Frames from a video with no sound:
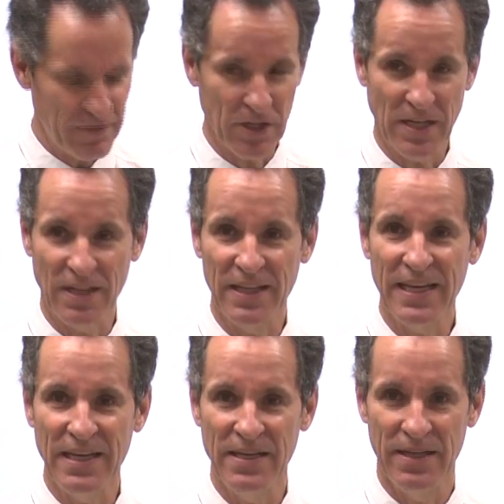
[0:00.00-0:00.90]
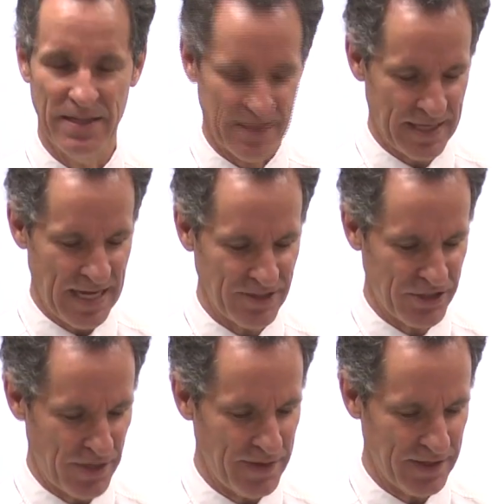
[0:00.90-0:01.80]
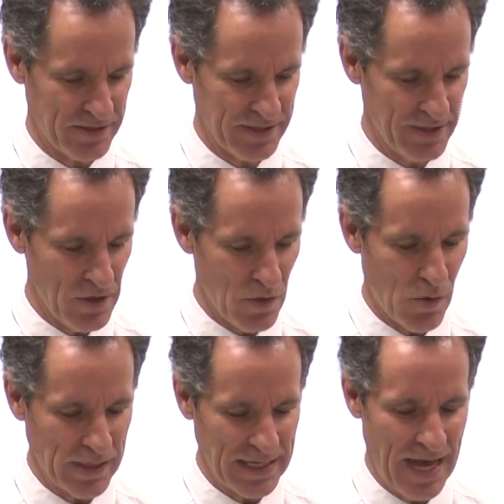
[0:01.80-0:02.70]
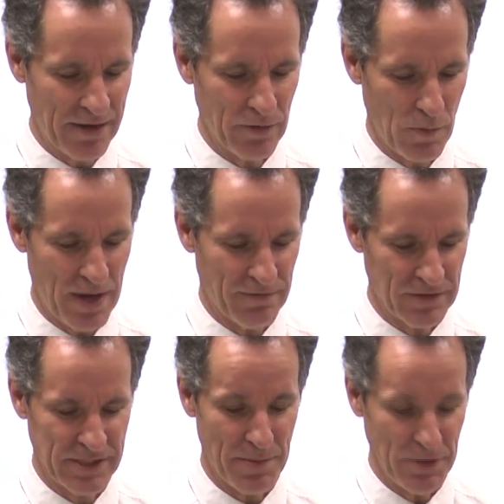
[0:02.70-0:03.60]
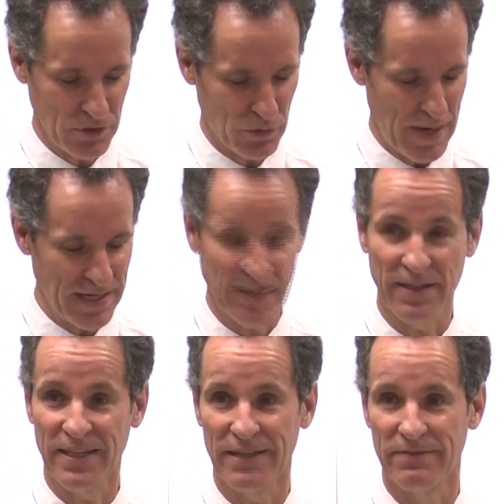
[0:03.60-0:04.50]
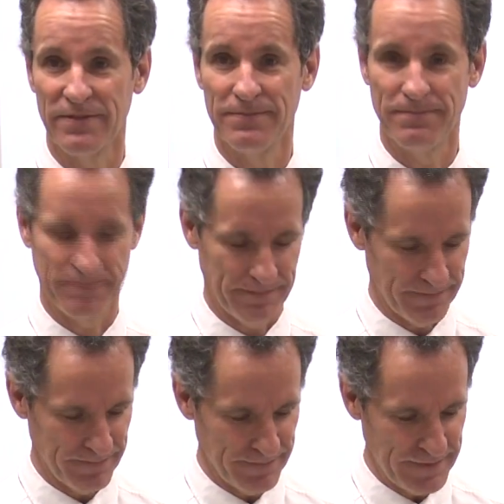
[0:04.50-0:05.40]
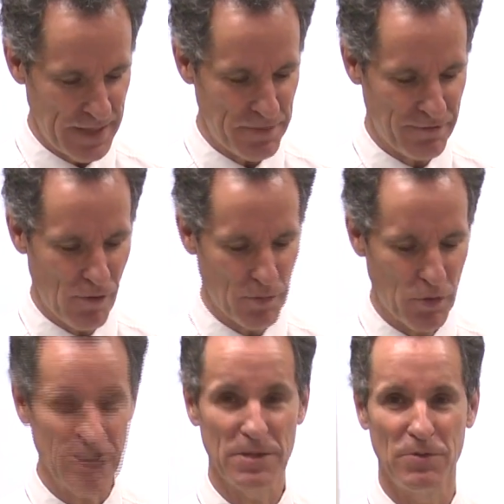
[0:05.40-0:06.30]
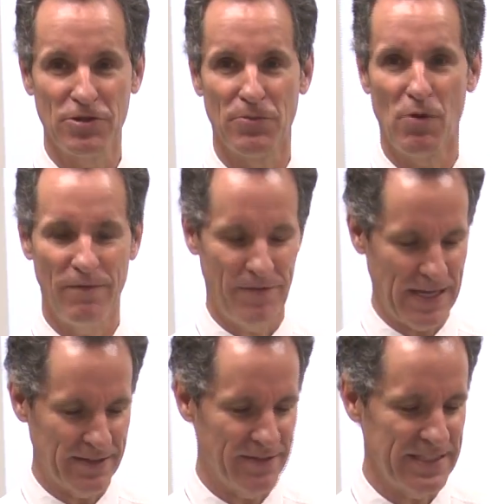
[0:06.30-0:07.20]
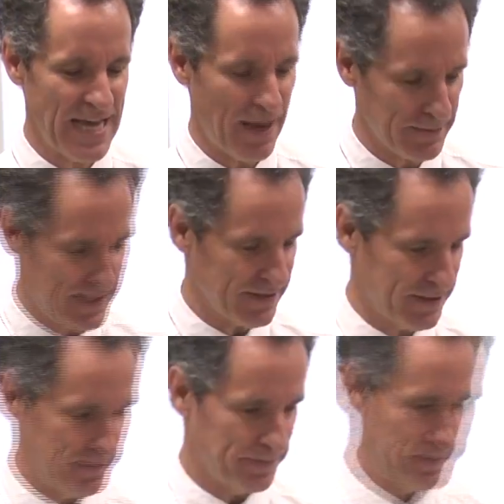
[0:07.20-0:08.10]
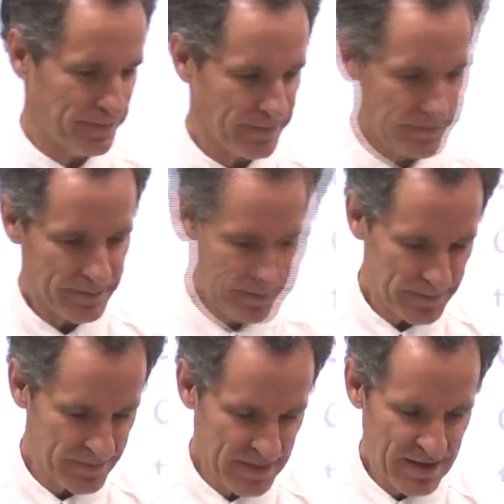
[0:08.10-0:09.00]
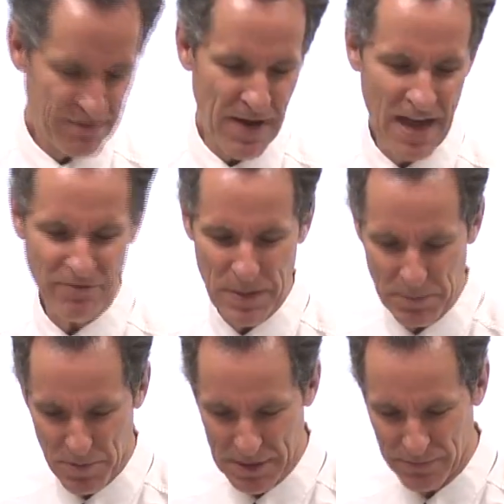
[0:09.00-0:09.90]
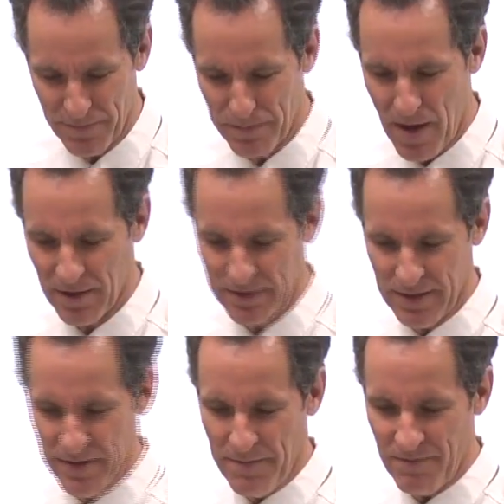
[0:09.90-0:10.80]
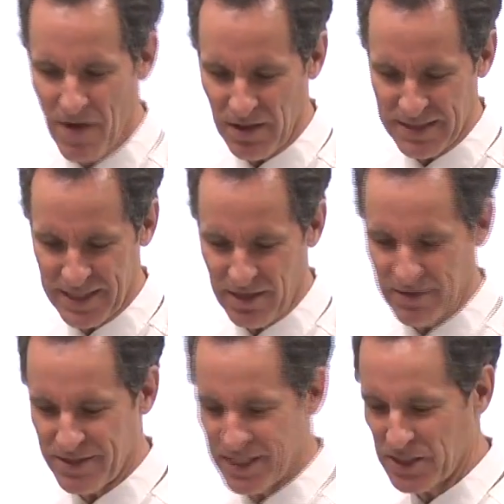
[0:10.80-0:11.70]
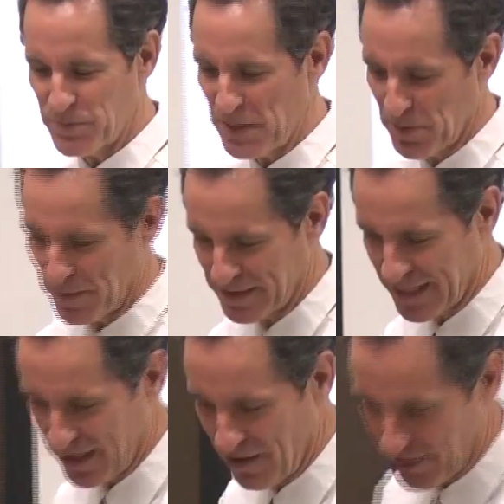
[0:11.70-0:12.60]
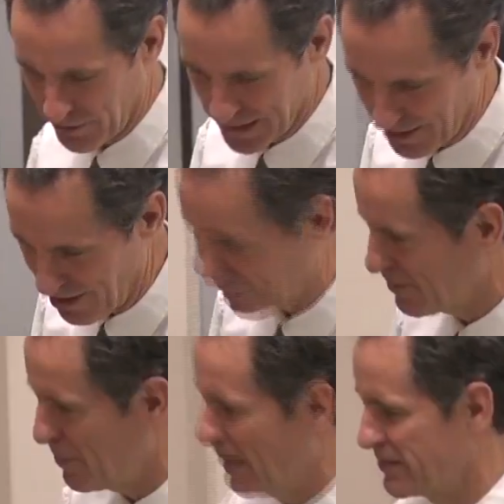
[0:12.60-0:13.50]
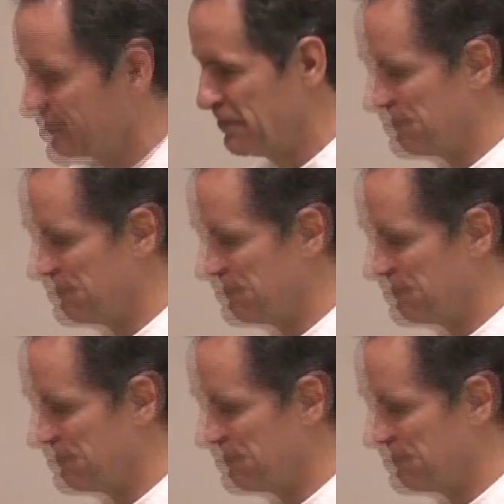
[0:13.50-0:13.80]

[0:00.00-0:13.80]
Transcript: If you're going to lead, get serious or get out of the way for someone who's ready to do. Number 4, principles are more effective than tactics. 5, people must volunteer, and 6, people must get on or get off the bus.